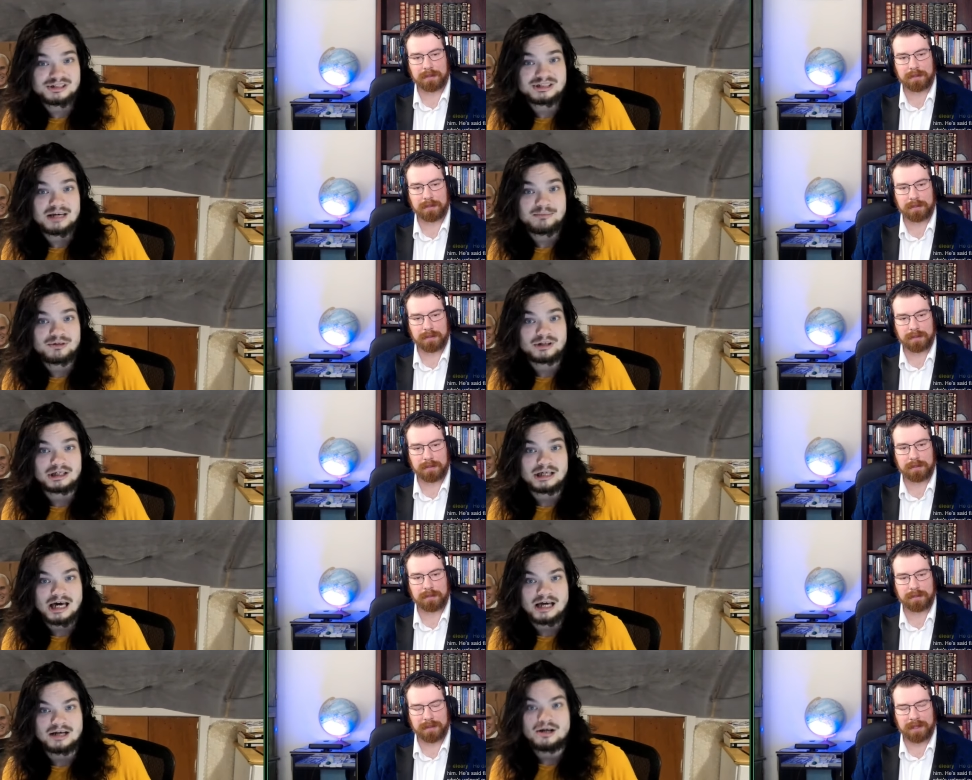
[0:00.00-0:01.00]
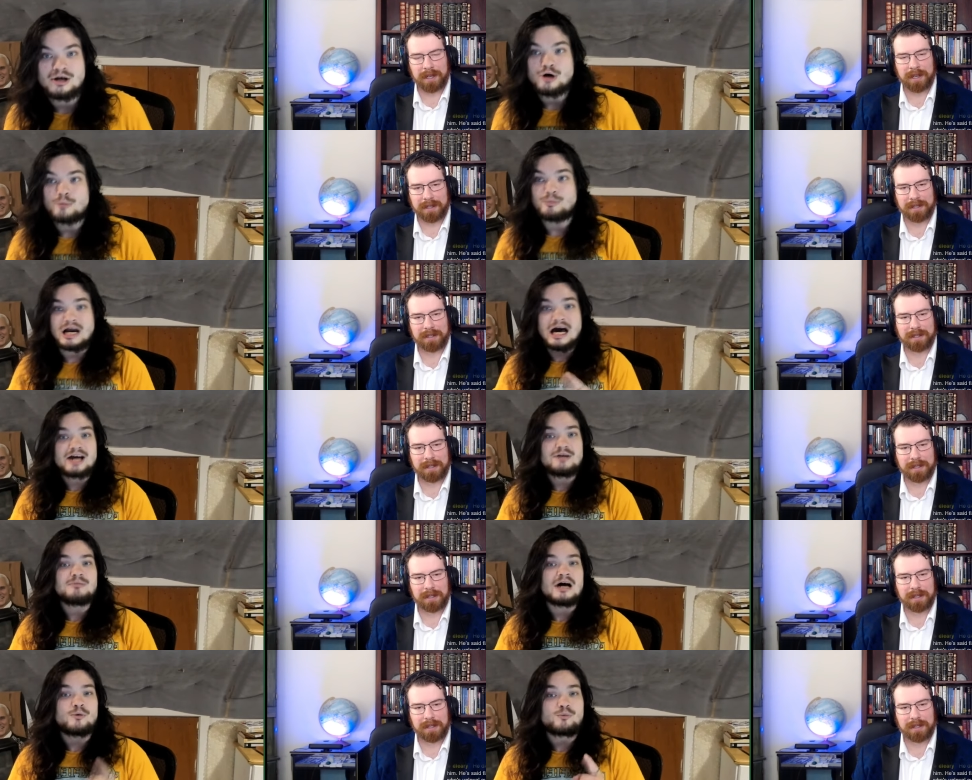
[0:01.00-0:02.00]
Speaker 1: same thing again. Yeah. But
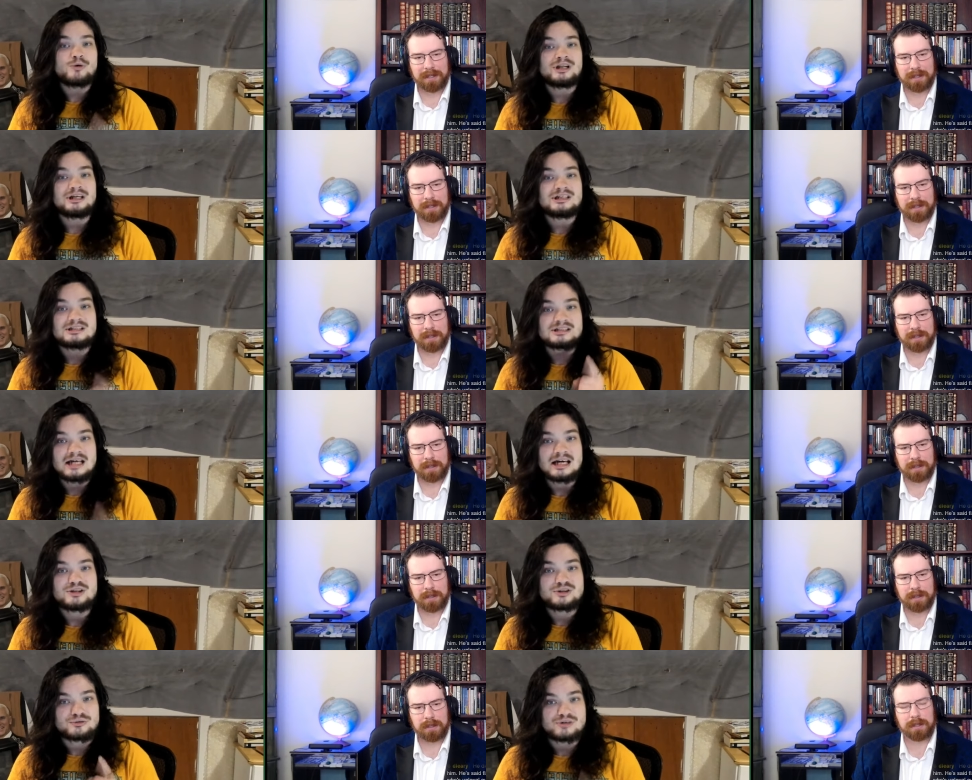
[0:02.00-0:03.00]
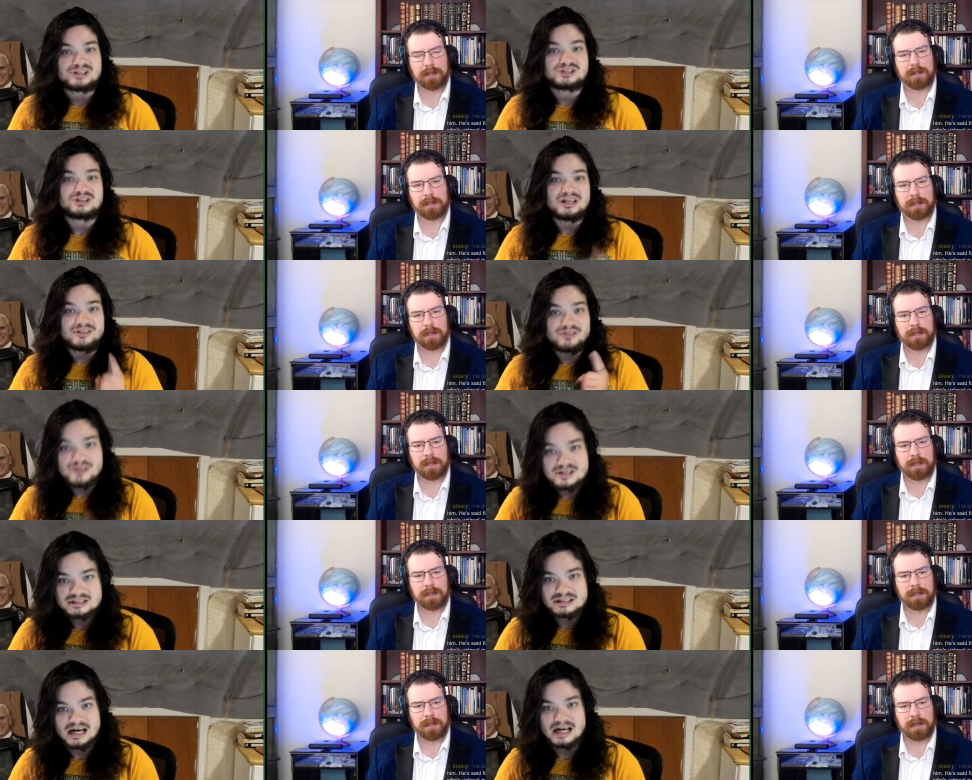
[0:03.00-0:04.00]
I'm not willing to take the risk that
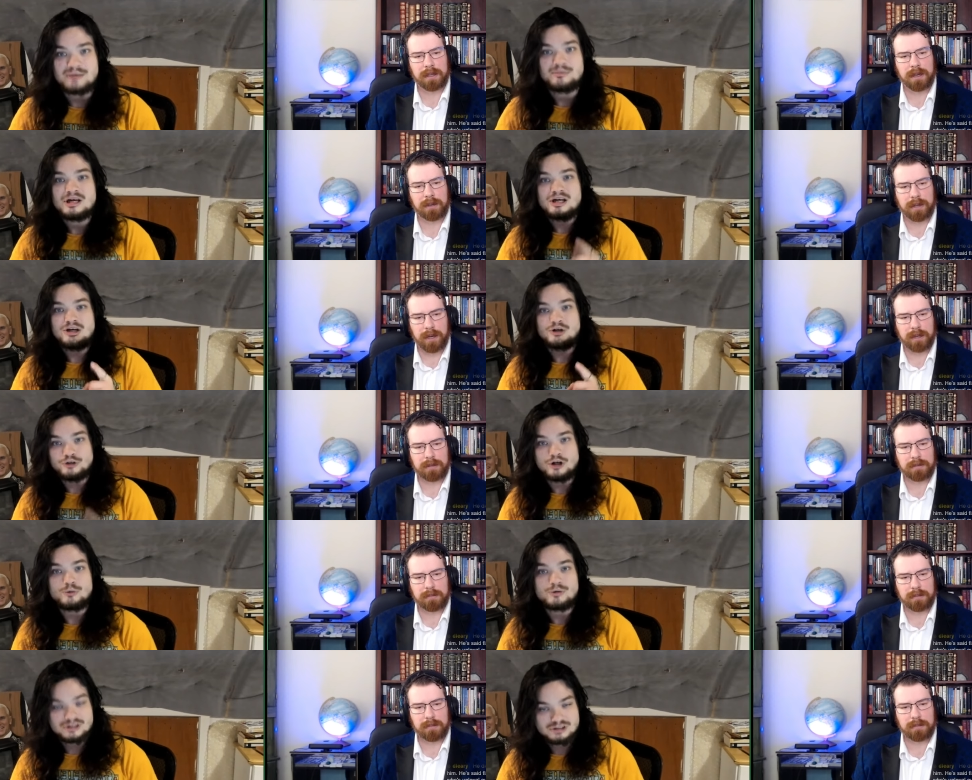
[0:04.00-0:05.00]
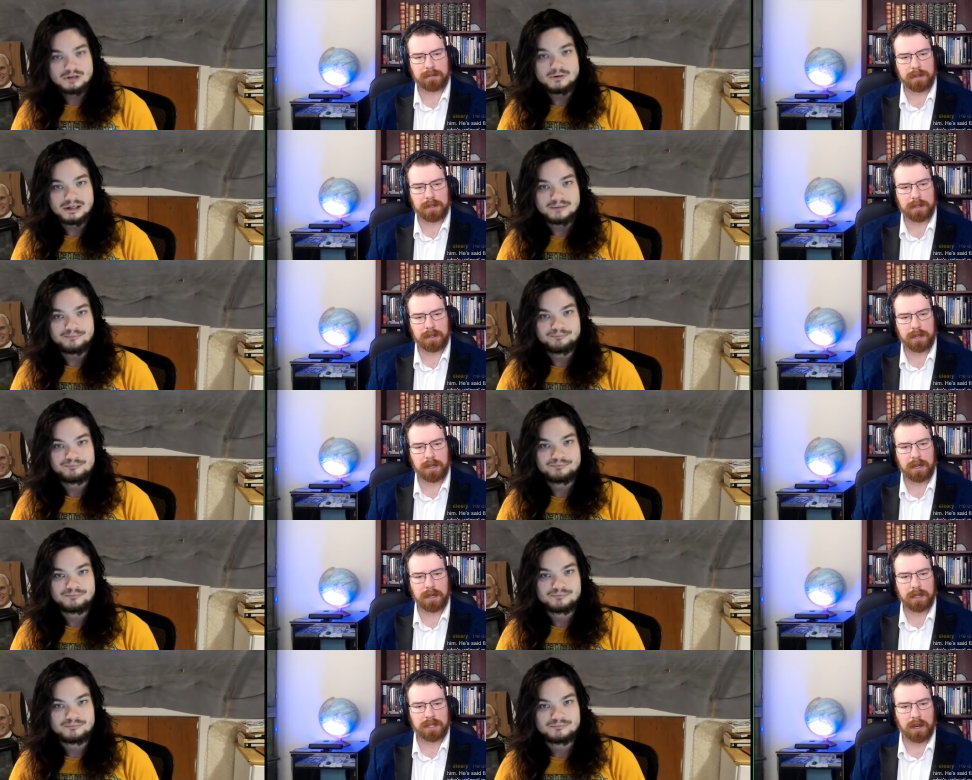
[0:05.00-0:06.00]
this time okay. he'll know what he's doing.
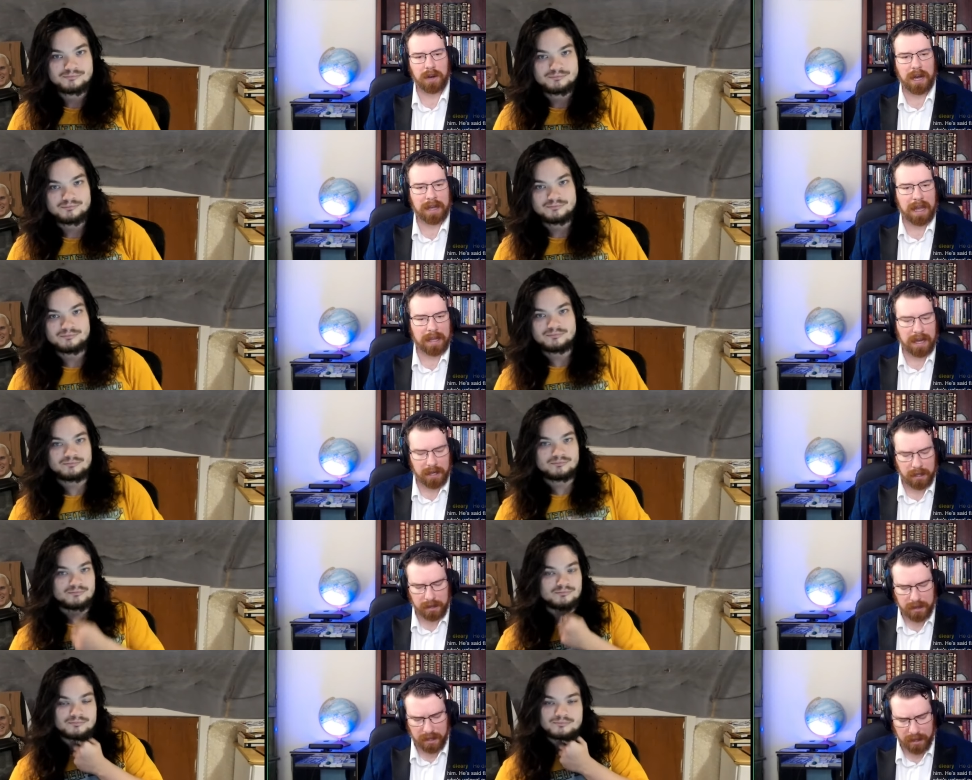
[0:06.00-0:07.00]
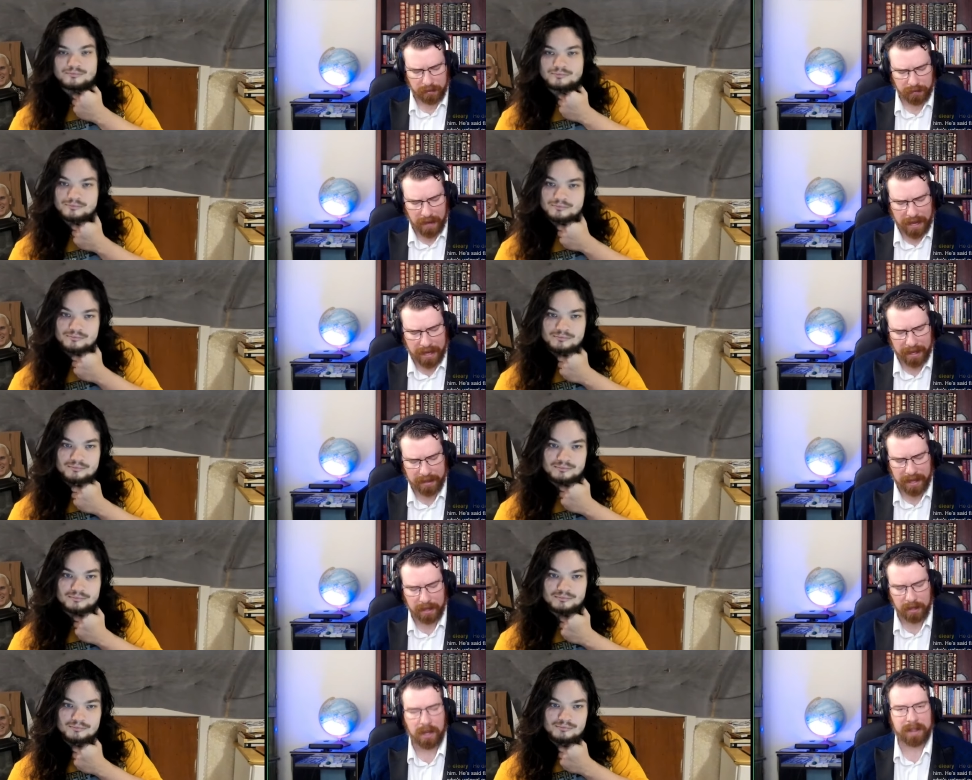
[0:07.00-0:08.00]
Speaker 2: So I, I got to clarify
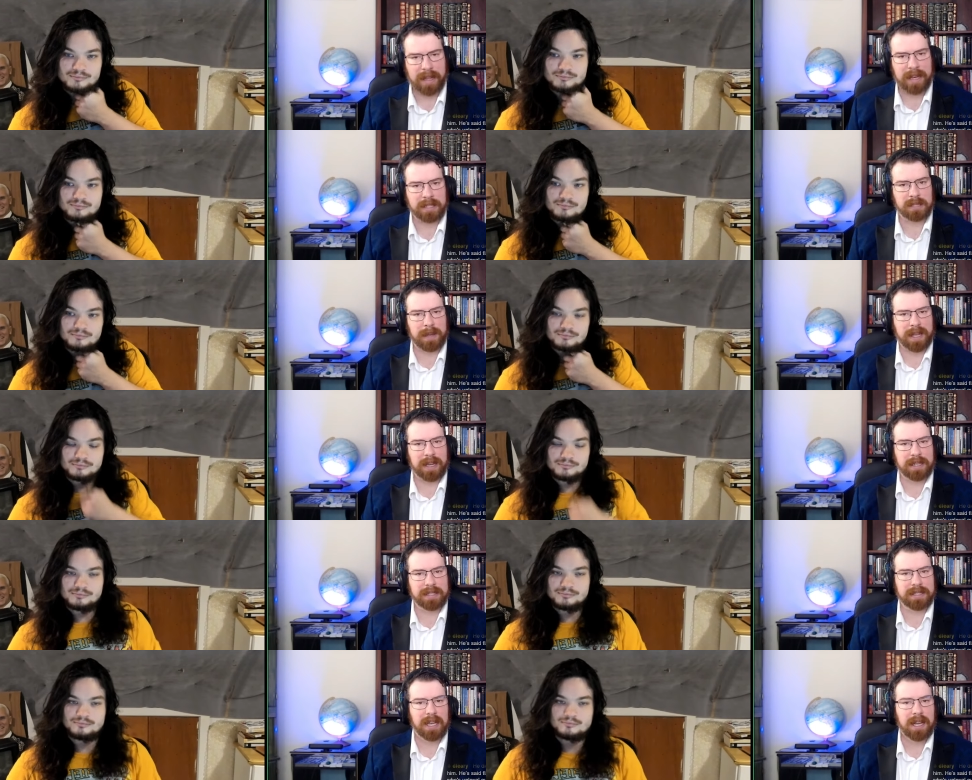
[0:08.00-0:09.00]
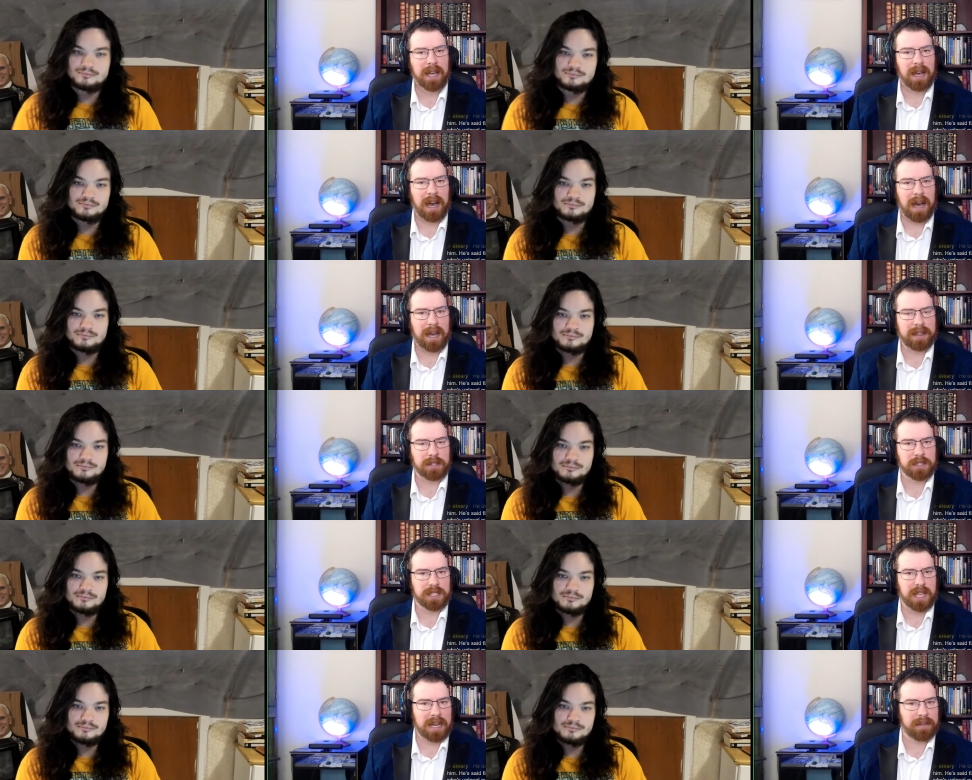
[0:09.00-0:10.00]
then on this because uh,
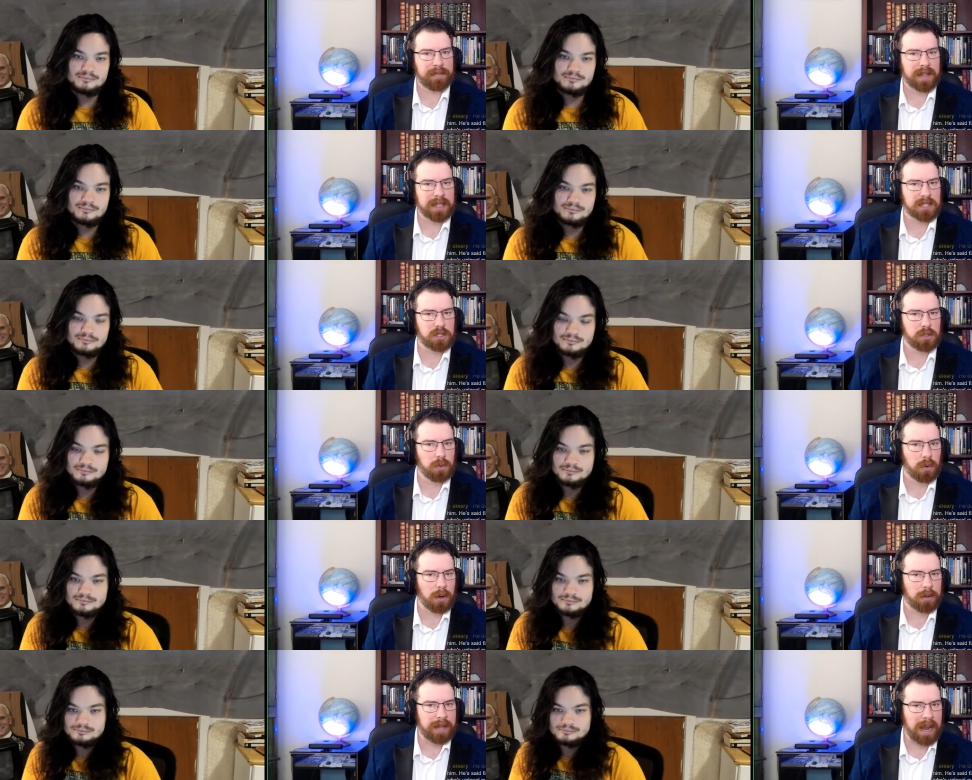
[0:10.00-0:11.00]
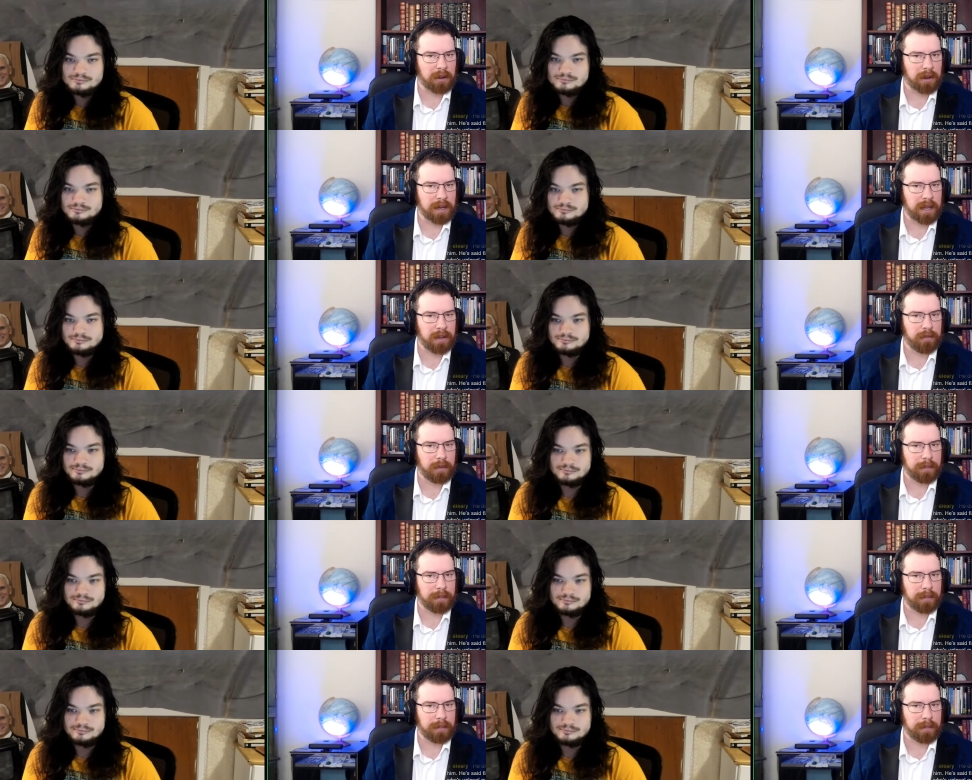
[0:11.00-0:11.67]
there's kind of this dual narrative